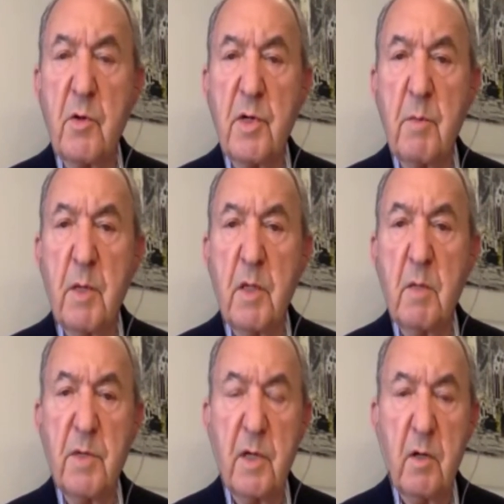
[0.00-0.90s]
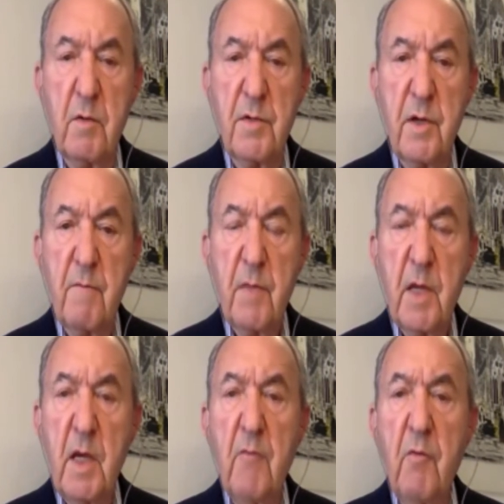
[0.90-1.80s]
submit themselves
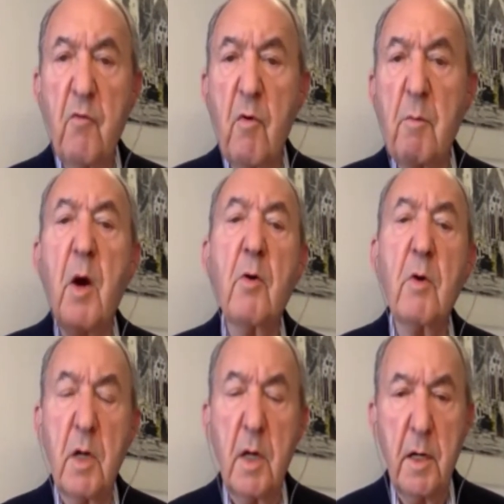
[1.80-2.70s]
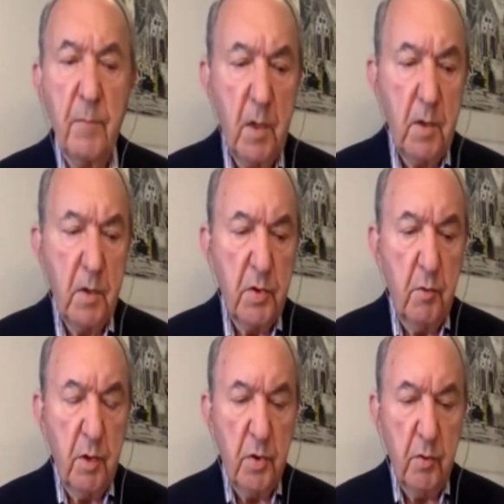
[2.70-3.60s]
even remotely
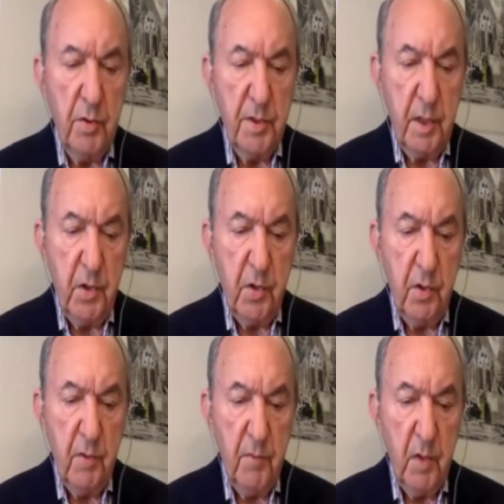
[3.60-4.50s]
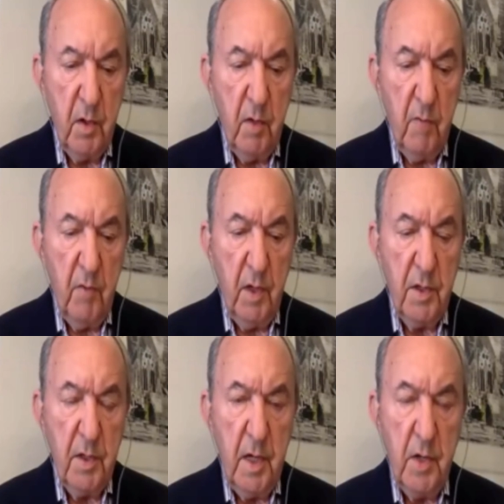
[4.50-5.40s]
to the jurisdiction of an
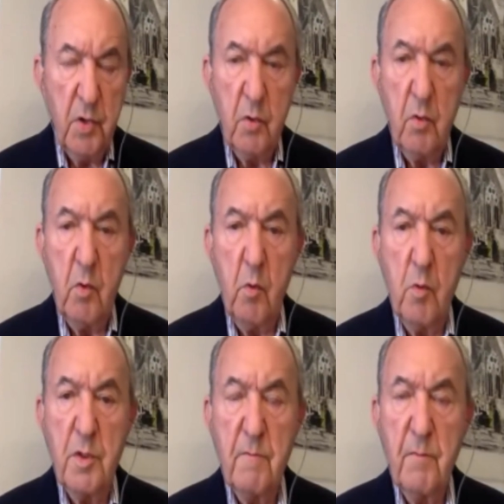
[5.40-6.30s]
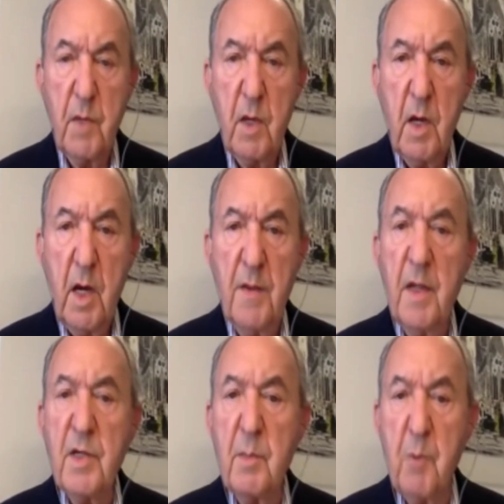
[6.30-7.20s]
international court. And
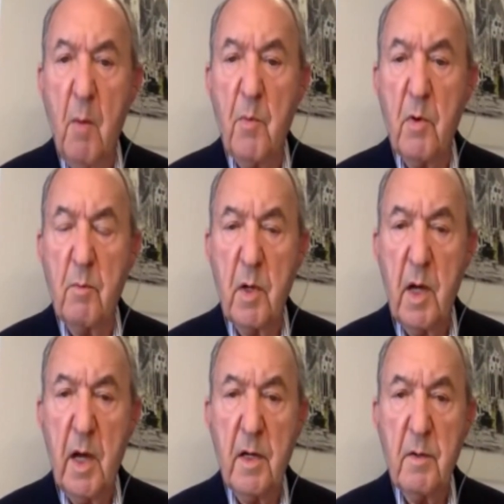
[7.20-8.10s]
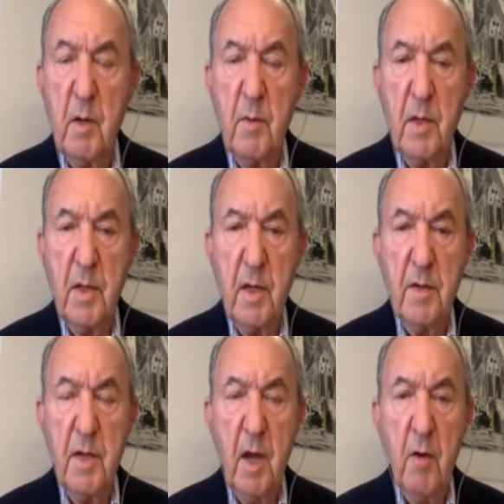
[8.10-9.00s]
that's a problem. And
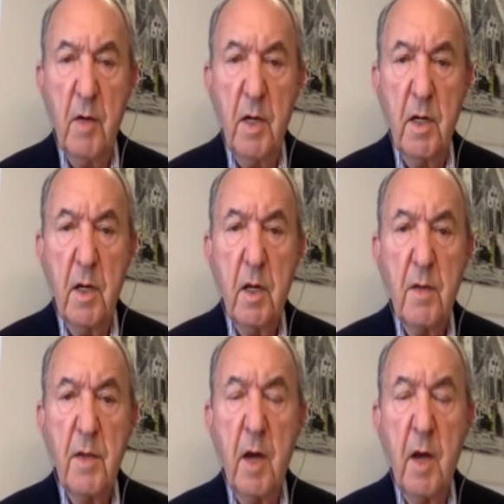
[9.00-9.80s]
the only